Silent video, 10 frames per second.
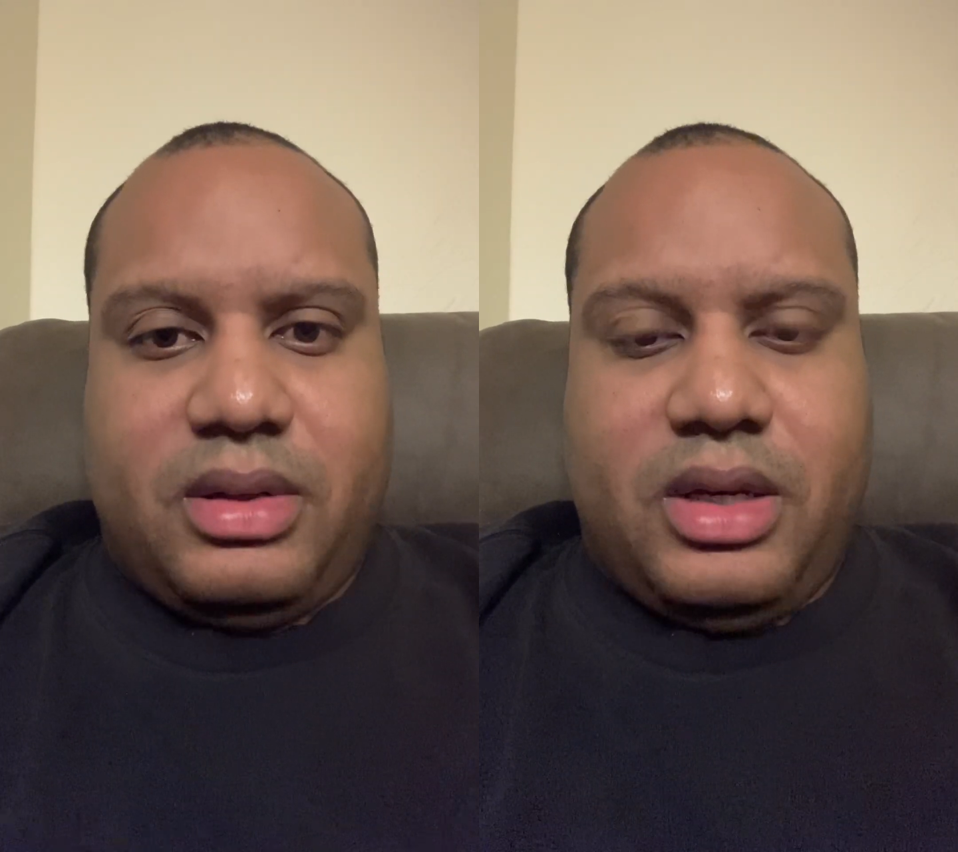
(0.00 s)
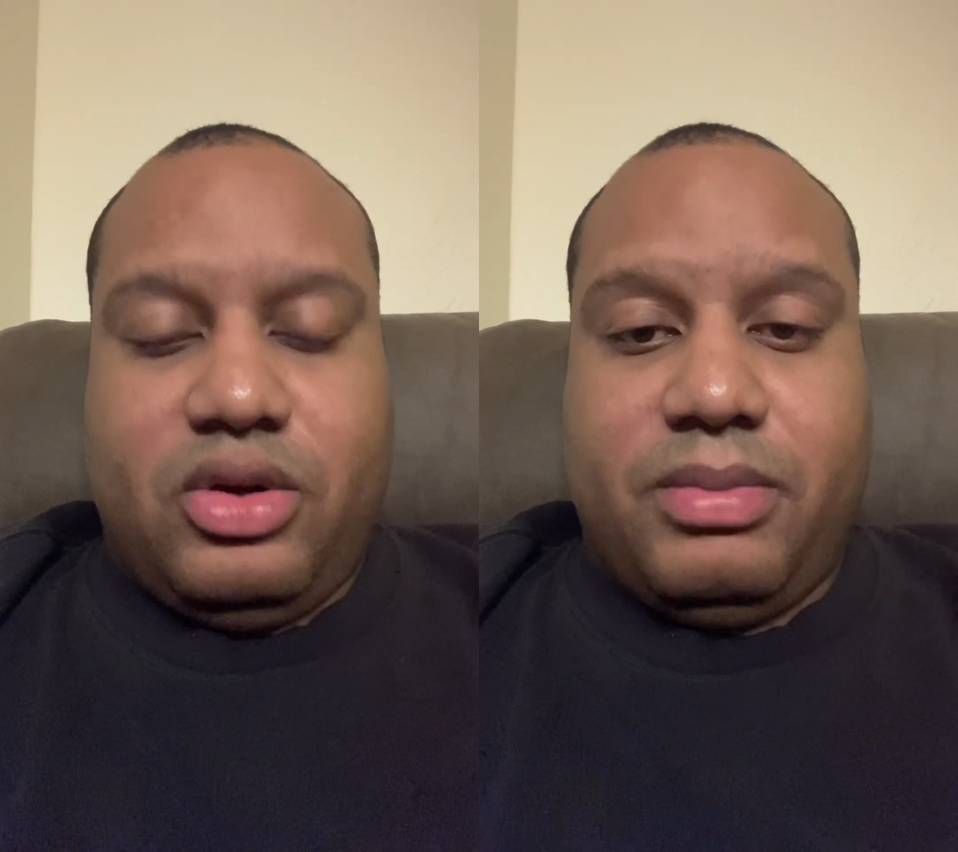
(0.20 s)

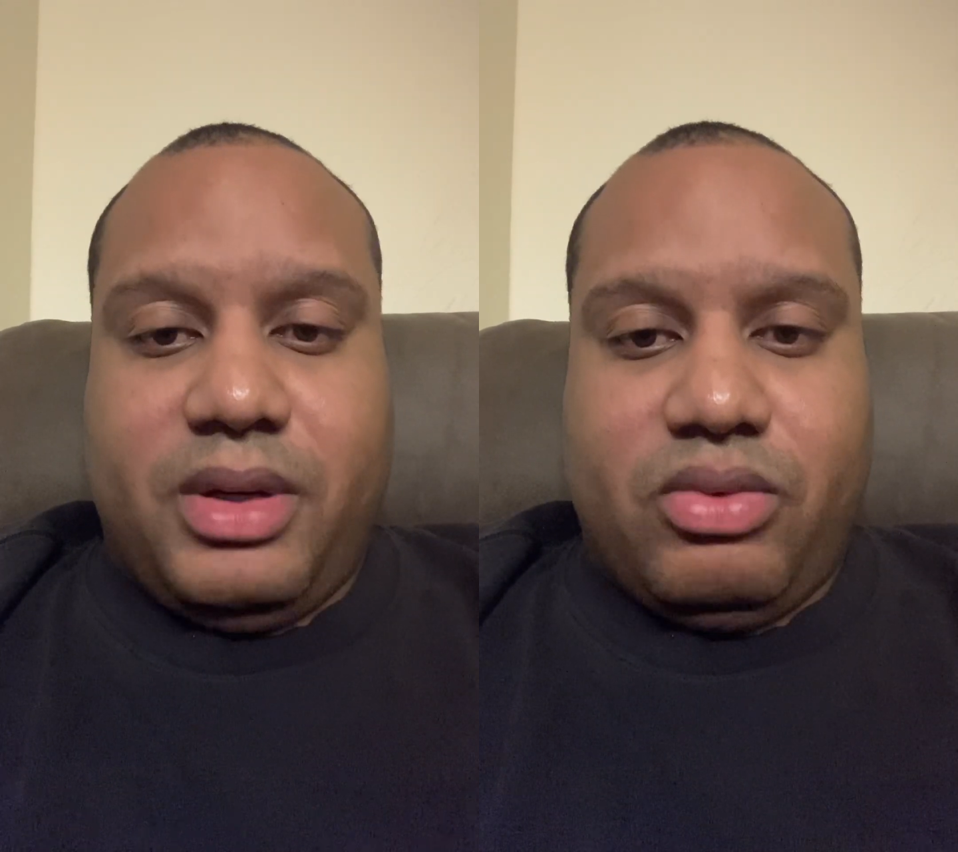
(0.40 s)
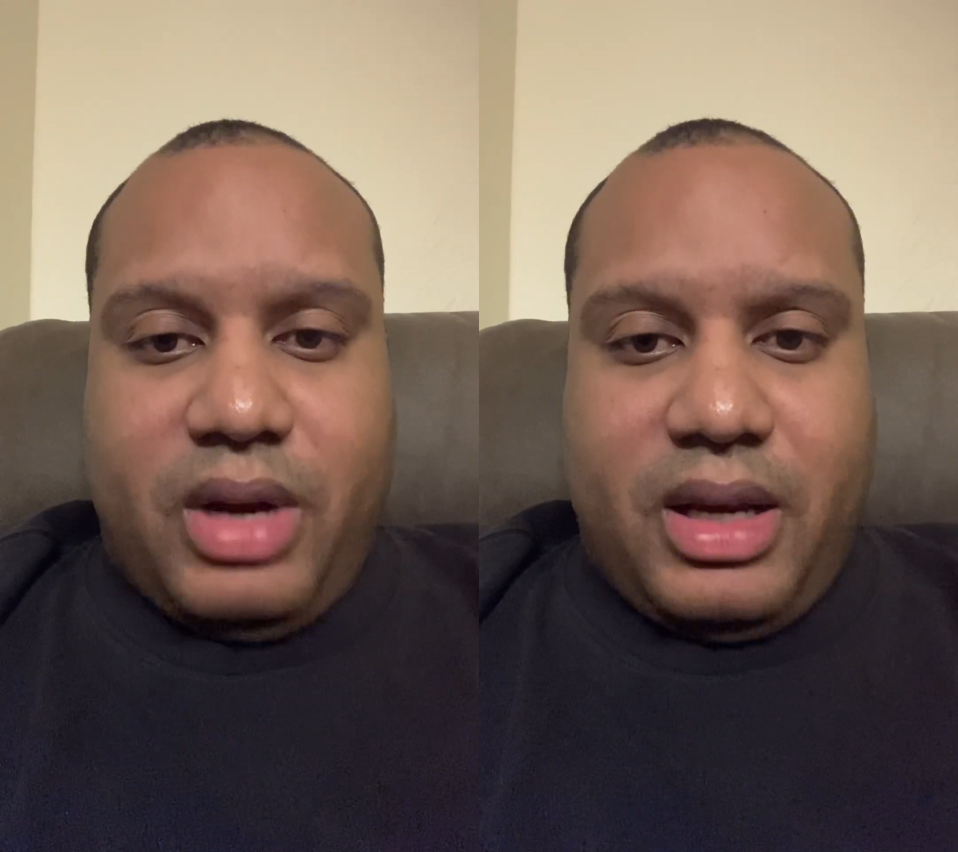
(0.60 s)
And you'll be
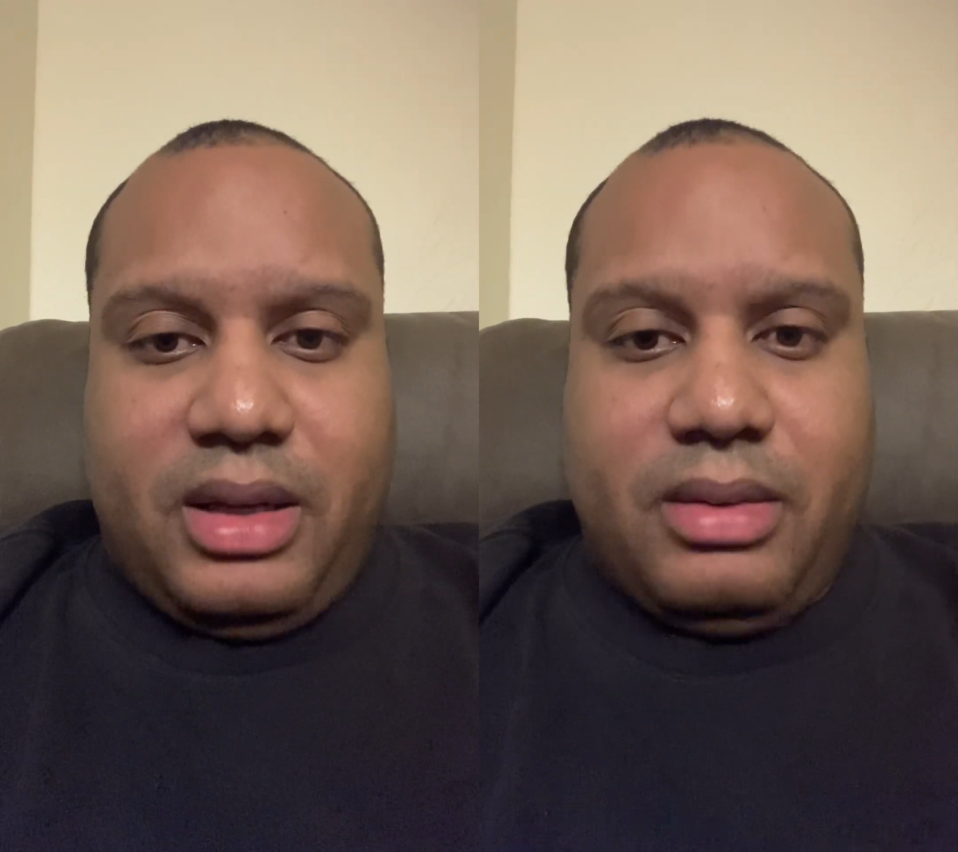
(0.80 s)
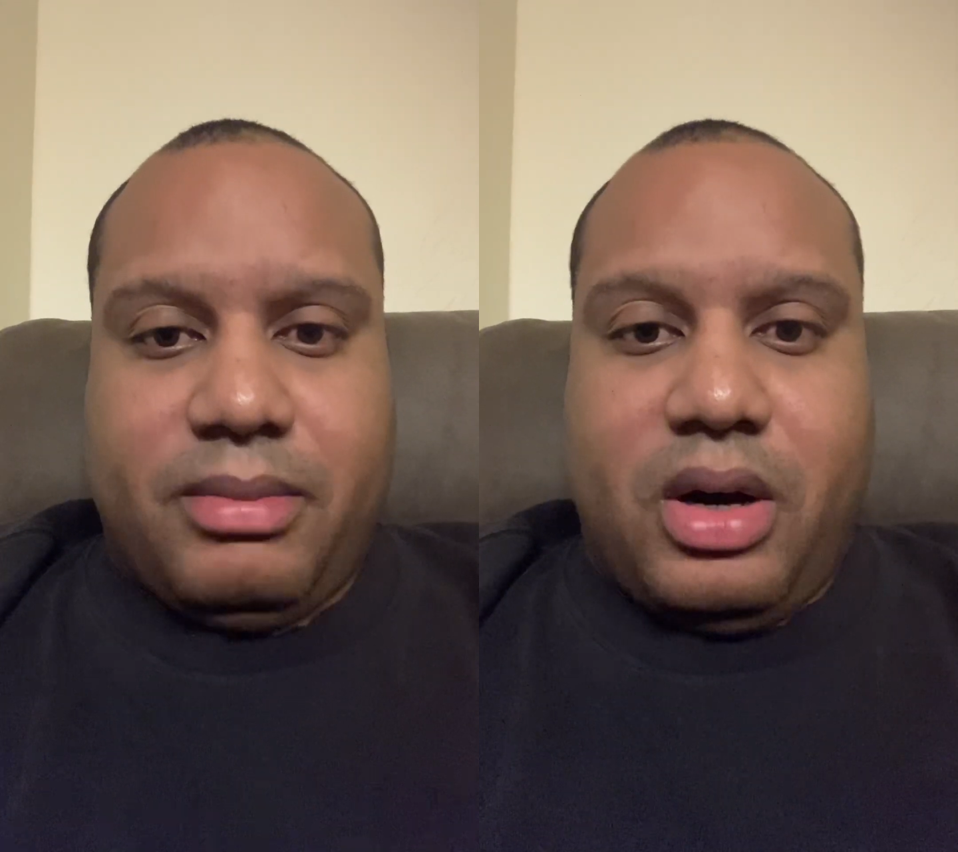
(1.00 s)

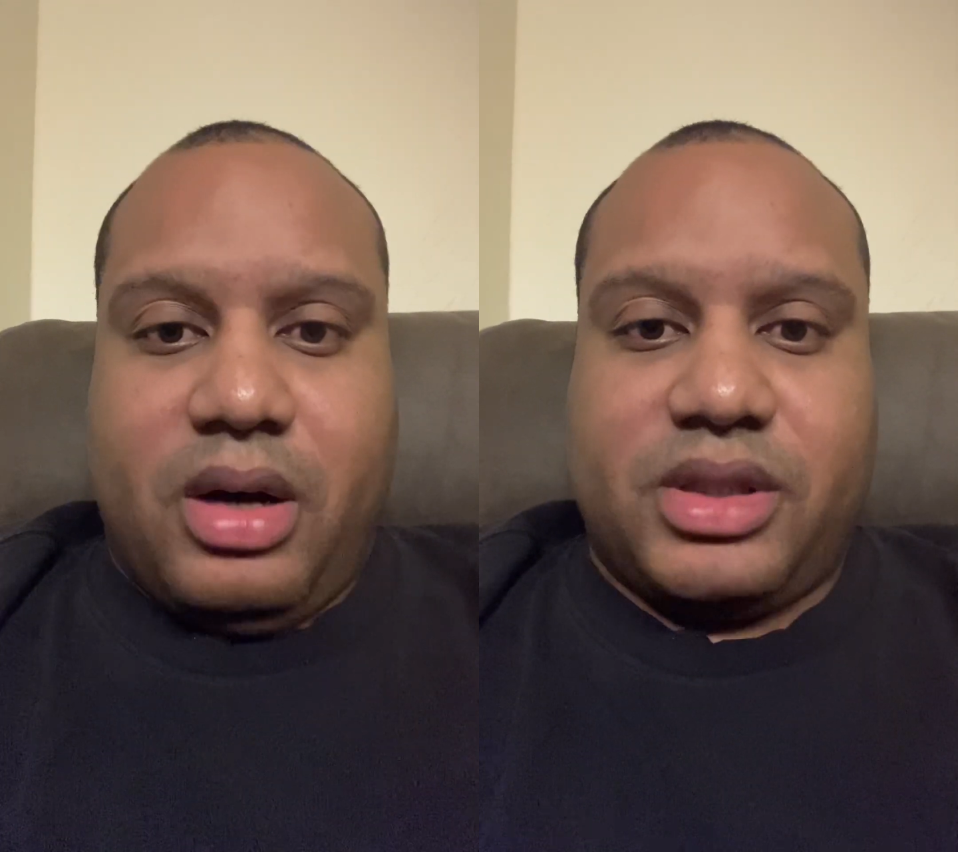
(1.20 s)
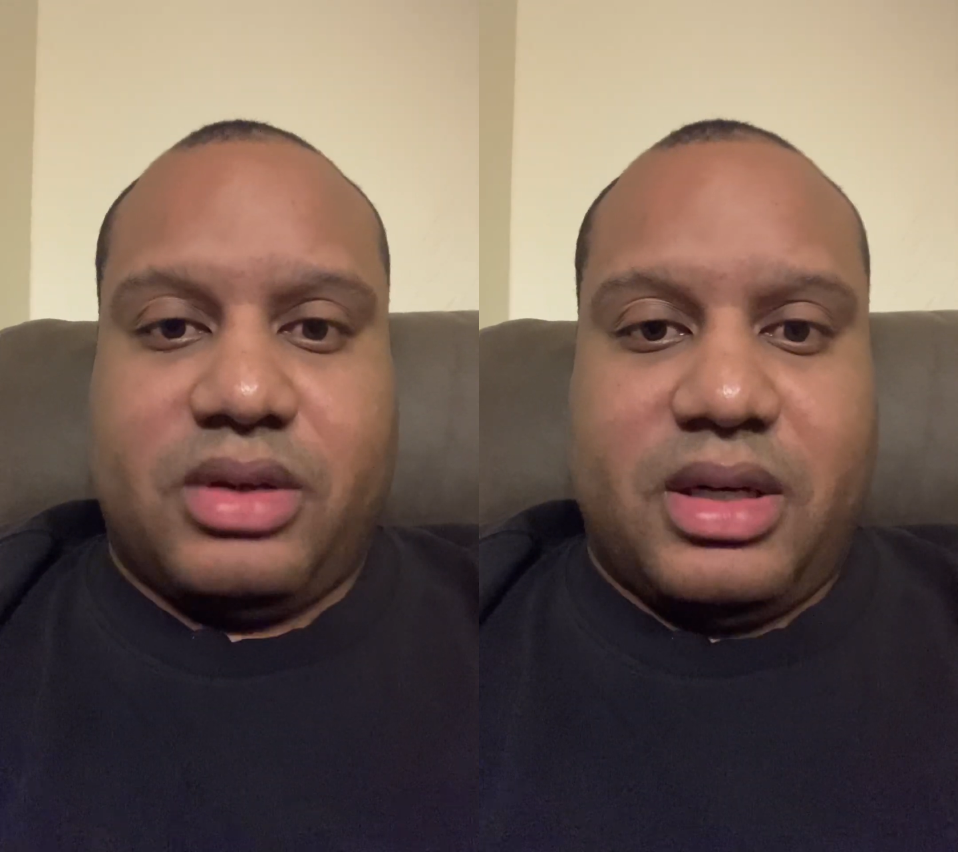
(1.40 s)
ready. But also